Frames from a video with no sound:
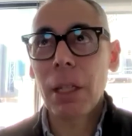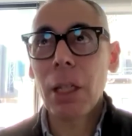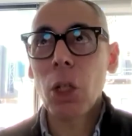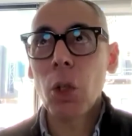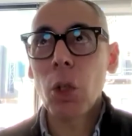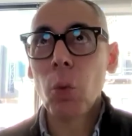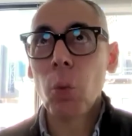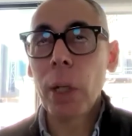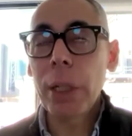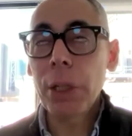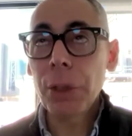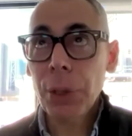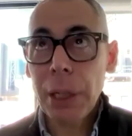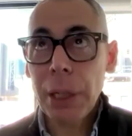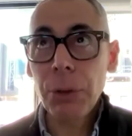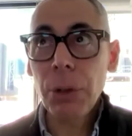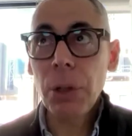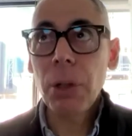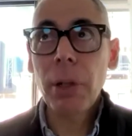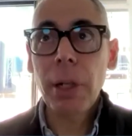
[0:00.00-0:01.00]
We try
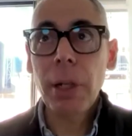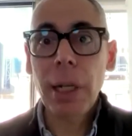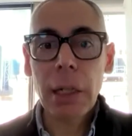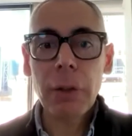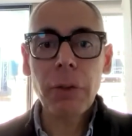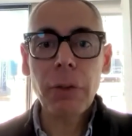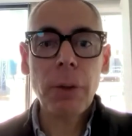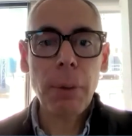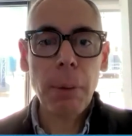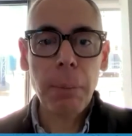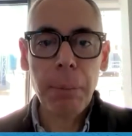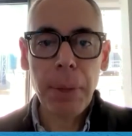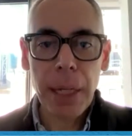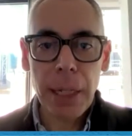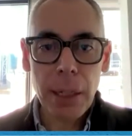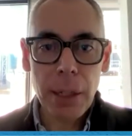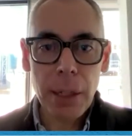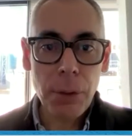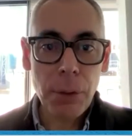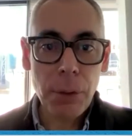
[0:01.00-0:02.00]
to collect from many
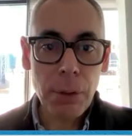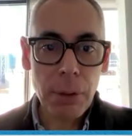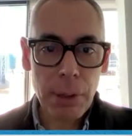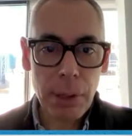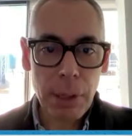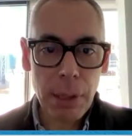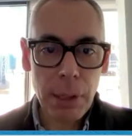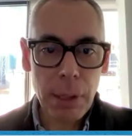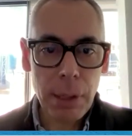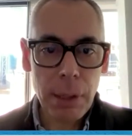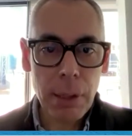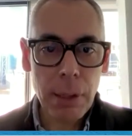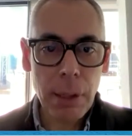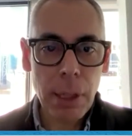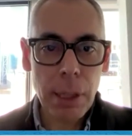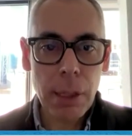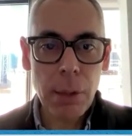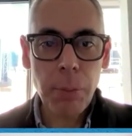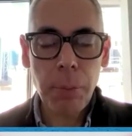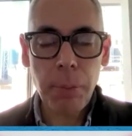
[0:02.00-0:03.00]
sources
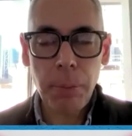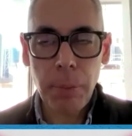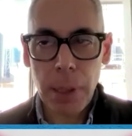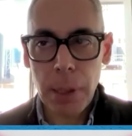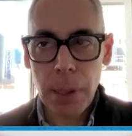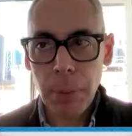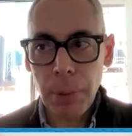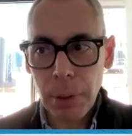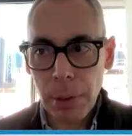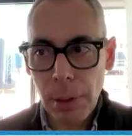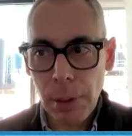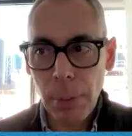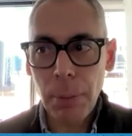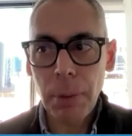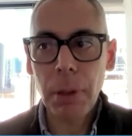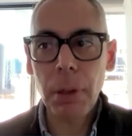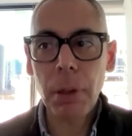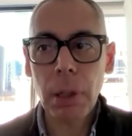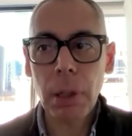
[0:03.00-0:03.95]
as possible.